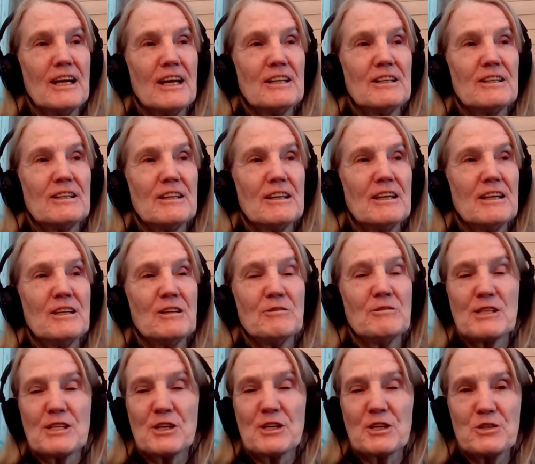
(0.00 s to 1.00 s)
and it
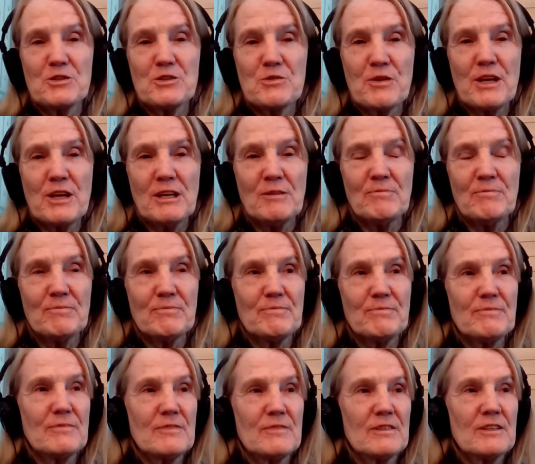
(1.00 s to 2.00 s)
was her dream,
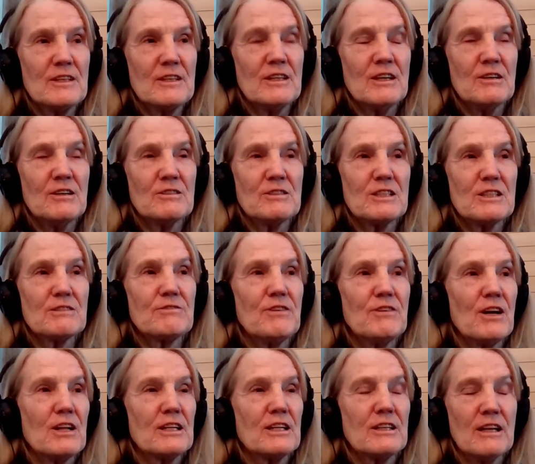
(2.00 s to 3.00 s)
to
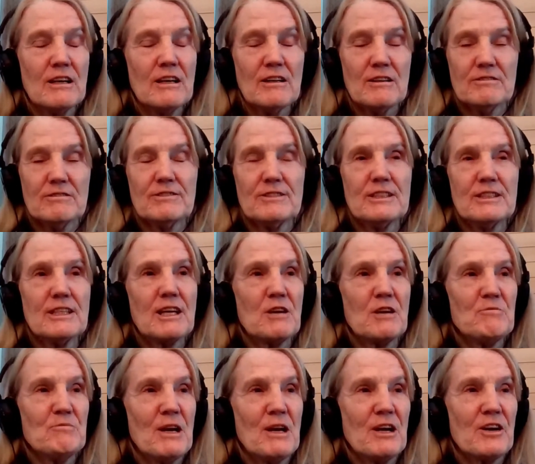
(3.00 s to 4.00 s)
fall in love and to
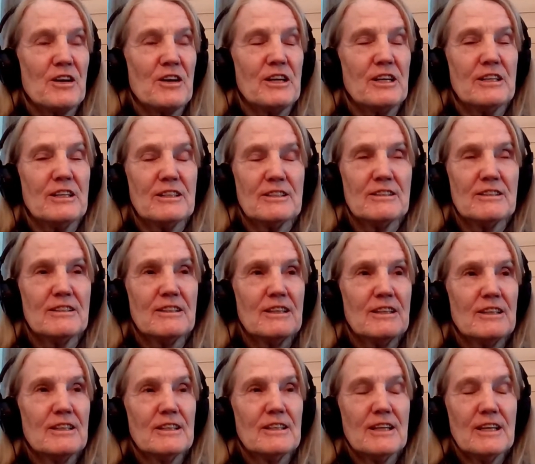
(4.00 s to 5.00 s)
get married
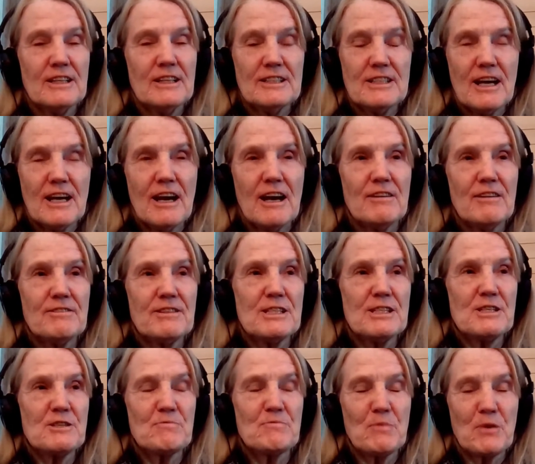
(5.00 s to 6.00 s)
and to have
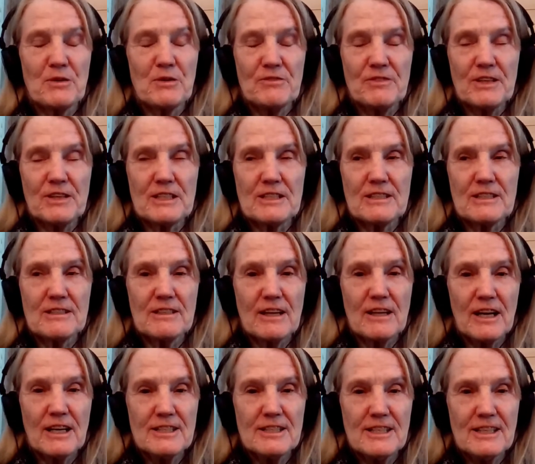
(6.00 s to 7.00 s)
this perfect
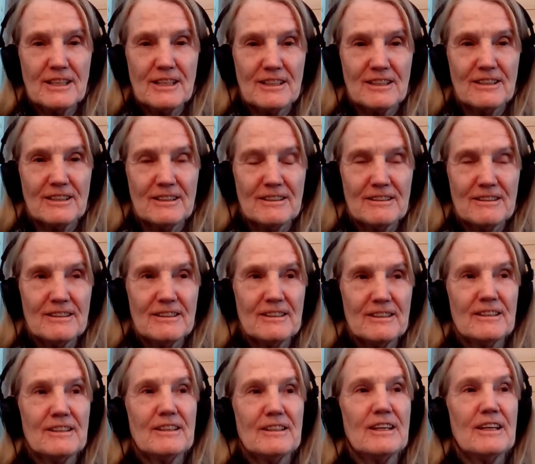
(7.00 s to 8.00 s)
ideal.
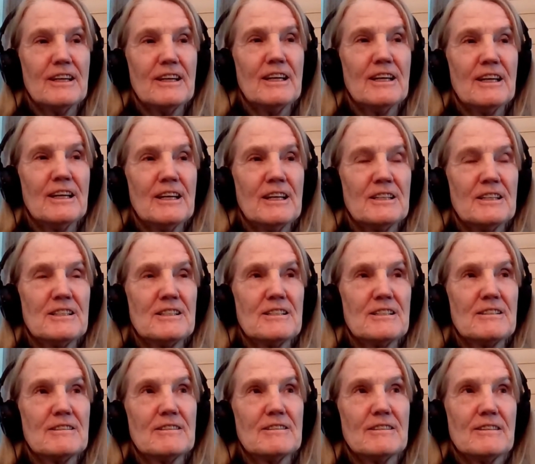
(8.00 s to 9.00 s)
And
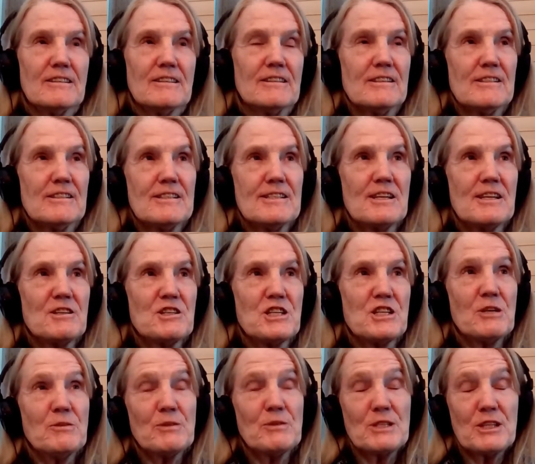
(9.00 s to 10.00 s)
so
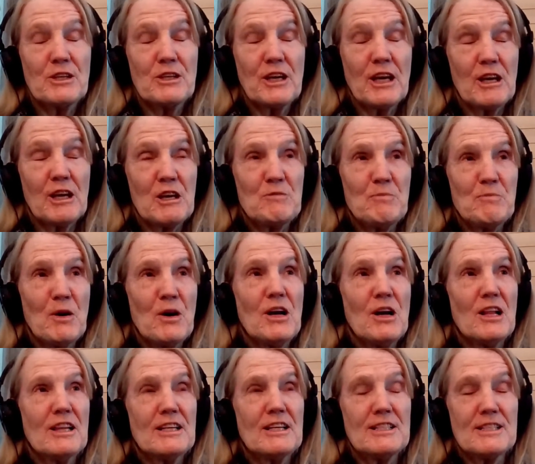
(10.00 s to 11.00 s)
she was looking at
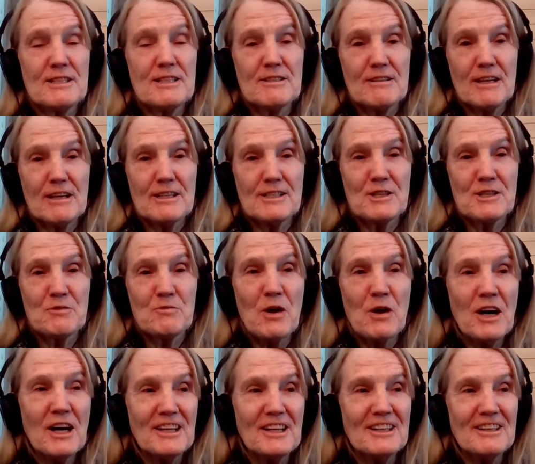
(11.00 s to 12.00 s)
Paul as
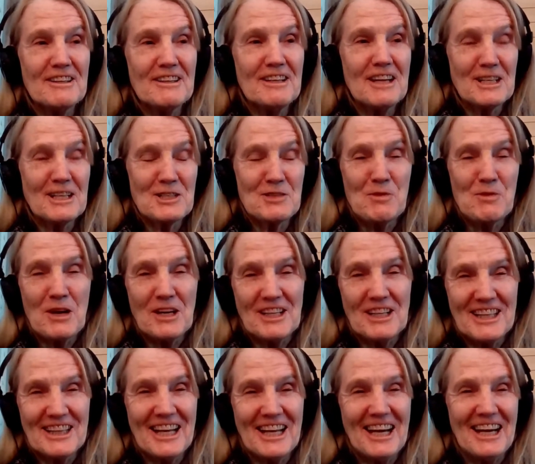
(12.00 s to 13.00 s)
the next
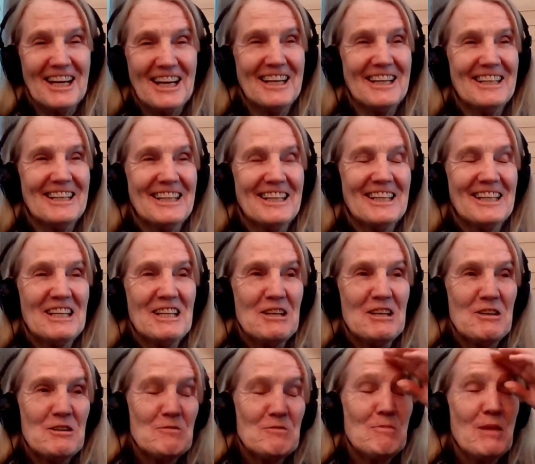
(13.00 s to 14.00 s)
one in line.
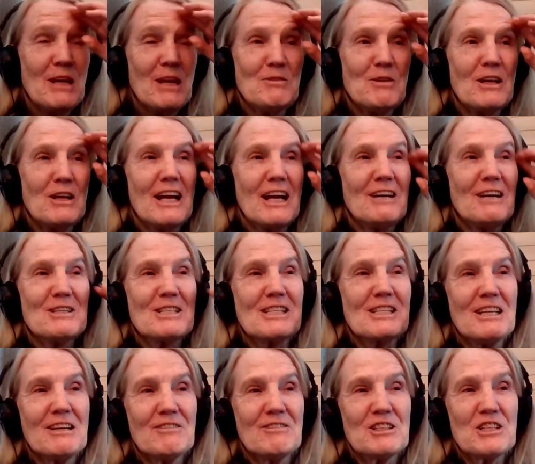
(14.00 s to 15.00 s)
Meanwhile, I
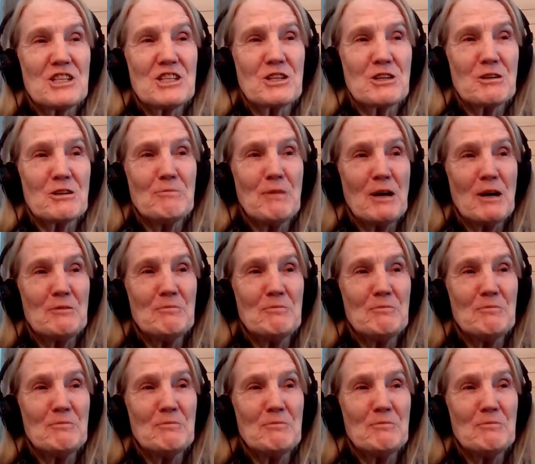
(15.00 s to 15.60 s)
wasn't even sure